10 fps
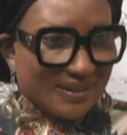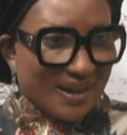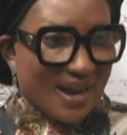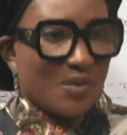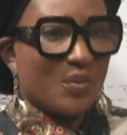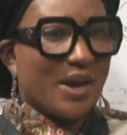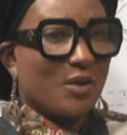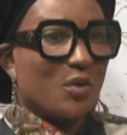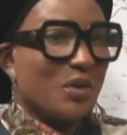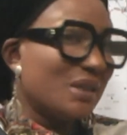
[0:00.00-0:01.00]
And we are
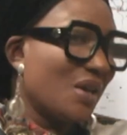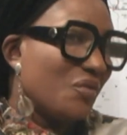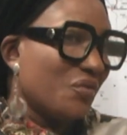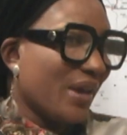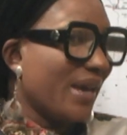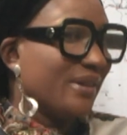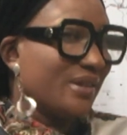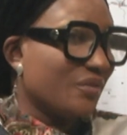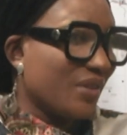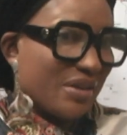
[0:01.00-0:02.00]
going very,
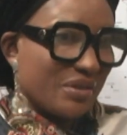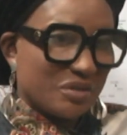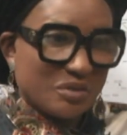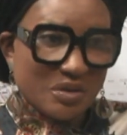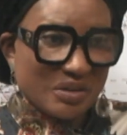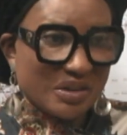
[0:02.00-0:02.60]
very strong.